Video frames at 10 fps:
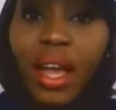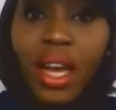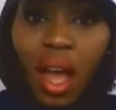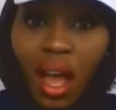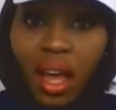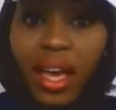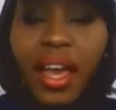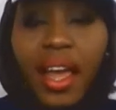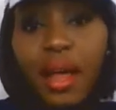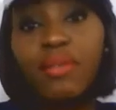and
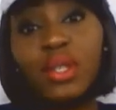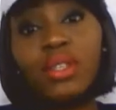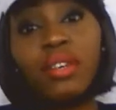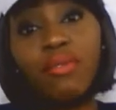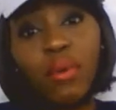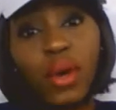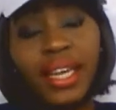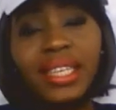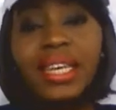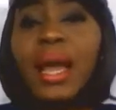I have to
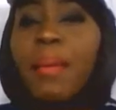avoid